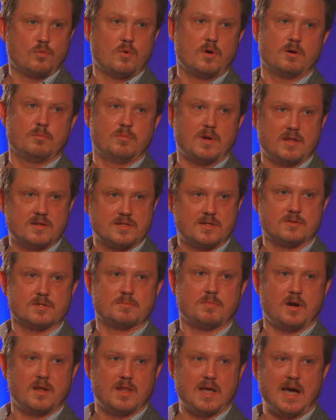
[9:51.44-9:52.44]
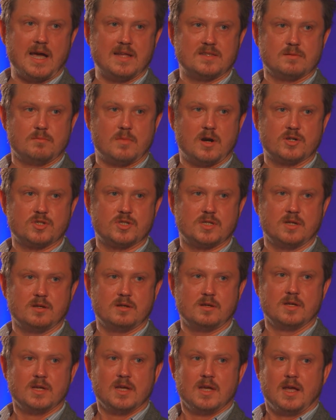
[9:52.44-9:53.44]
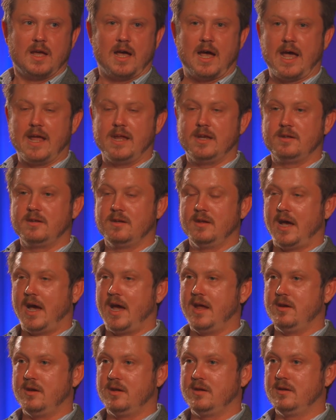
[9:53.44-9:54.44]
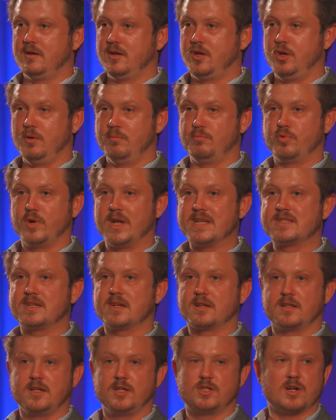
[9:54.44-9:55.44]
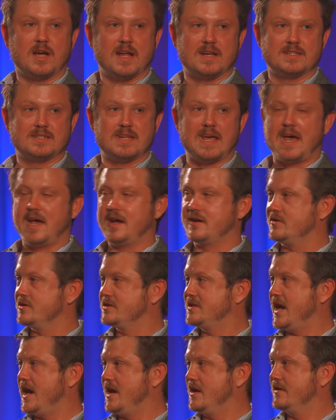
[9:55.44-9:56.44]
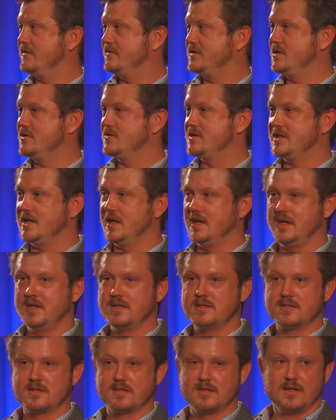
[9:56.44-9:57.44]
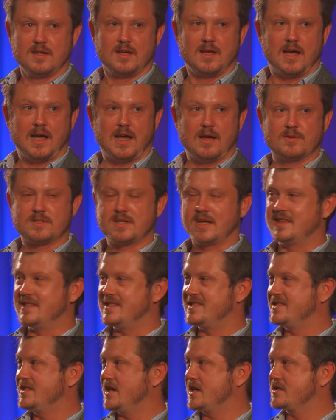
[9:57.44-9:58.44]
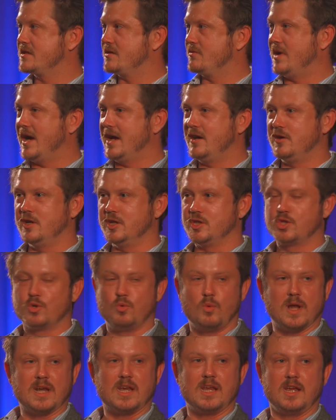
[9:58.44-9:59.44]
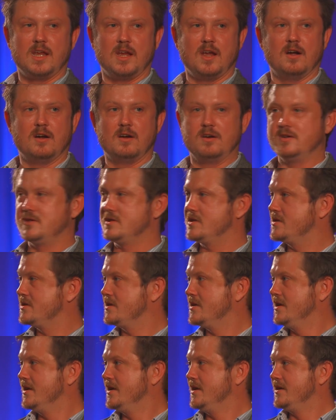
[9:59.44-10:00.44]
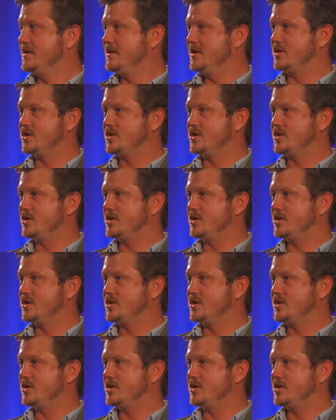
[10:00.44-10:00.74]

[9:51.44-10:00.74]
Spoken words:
Warner Brothers that was part of the Ides of March deal. I hubristically tried to tackle Tale of Two Cities. I was like the sixth writer in 20 years to